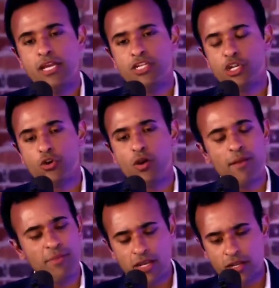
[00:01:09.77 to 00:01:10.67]
Yeah, so
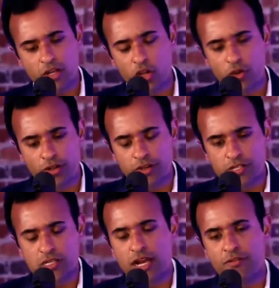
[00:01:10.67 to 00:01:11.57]
I'm not going to go into
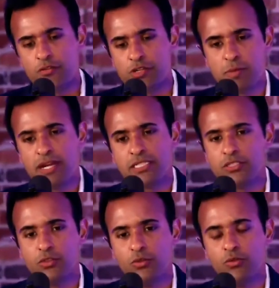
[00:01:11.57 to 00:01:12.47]
this out of
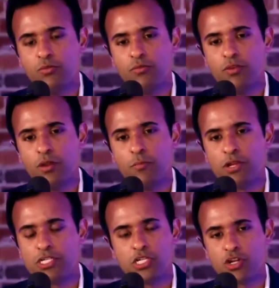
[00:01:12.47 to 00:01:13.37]
respect to, you know,
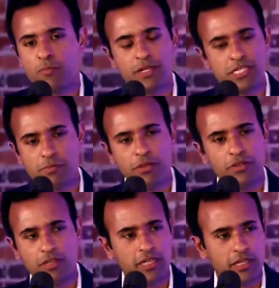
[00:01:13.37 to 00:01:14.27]
President Trump and his
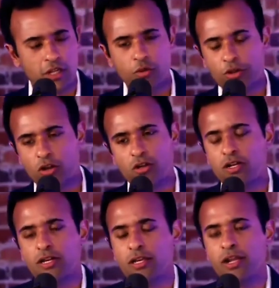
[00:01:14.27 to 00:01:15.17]
ability to lead, going to go
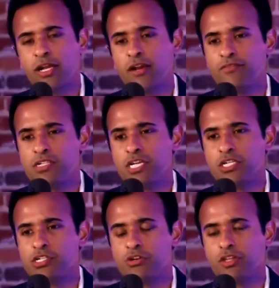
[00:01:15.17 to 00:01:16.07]
into any
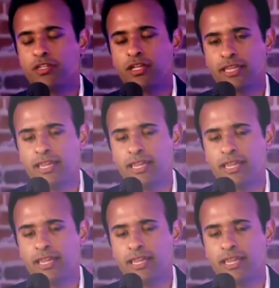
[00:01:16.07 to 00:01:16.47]
conversations or anything